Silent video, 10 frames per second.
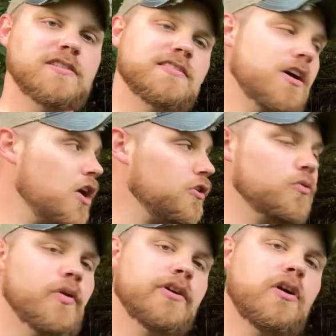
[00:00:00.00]
This is
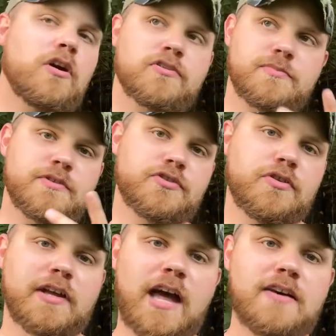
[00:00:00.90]
101 yards from the
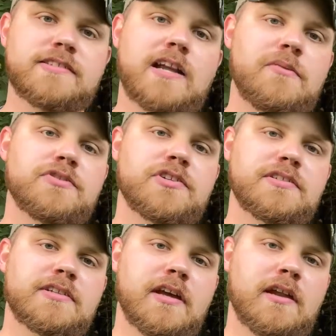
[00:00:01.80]
shooting house that I was
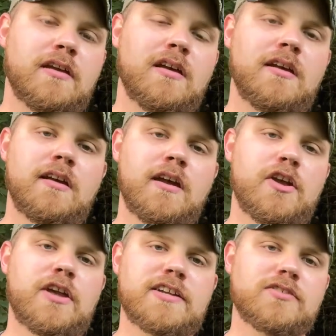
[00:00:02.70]
just in. And
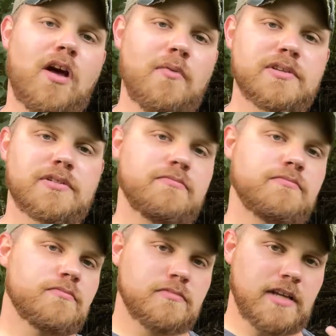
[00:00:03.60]
you guys saw I wasn't
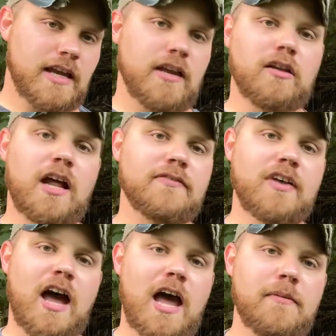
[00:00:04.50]
taking a lot of
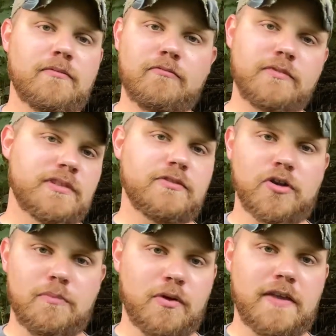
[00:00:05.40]
time,
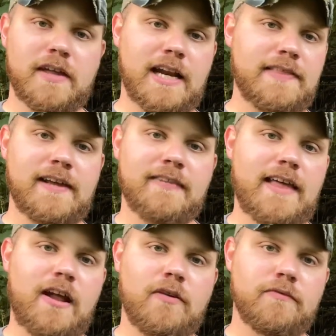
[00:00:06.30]
good breathing, anything like
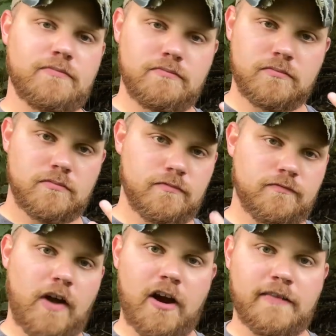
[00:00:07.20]
that on
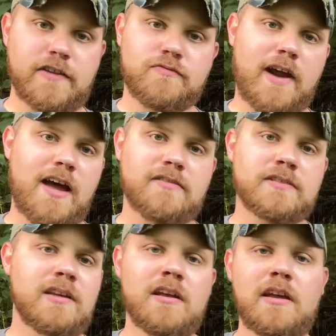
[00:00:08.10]
firing these rounds.
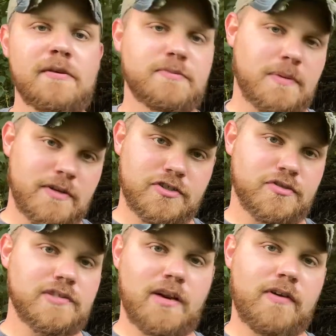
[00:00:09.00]
It's pretty much as soon
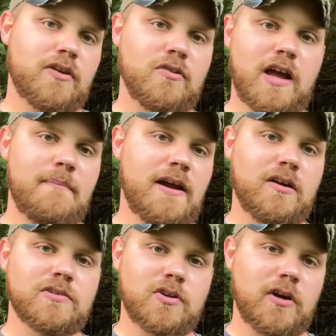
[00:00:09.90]
as that reticle got back
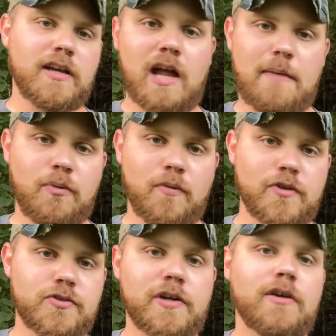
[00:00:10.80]
on target, I pulled the
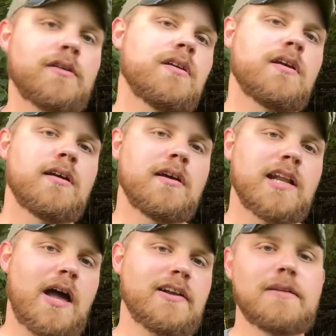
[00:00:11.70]
trigger.
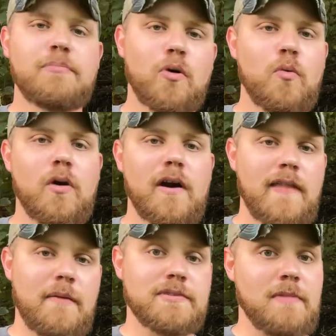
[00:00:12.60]
Now, I did pull one.
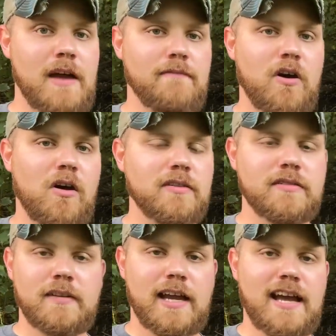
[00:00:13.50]
That was my fault.
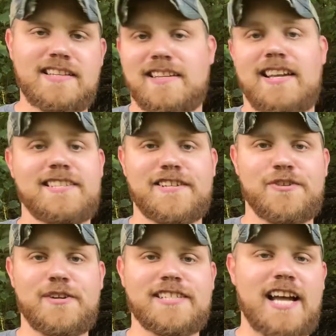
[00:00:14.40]
I guys got too
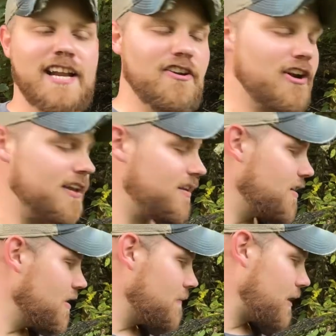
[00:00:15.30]
excited on it,
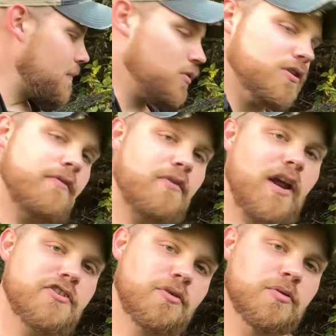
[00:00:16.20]
but I pulled it over the
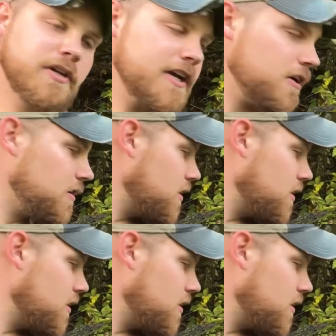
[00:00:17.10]
right shoulder here.